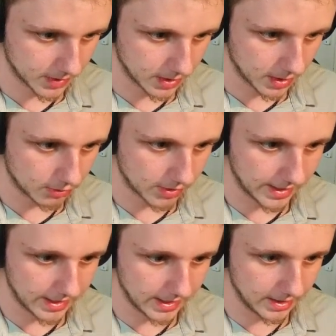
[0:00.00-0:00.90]

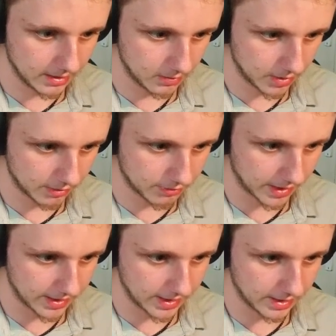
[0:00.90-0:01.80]
Writing. We have
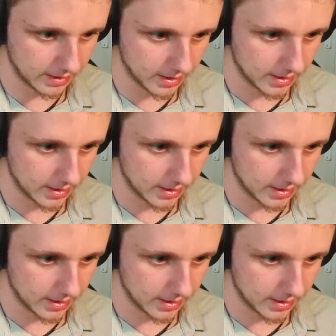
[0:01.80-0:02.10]
writing.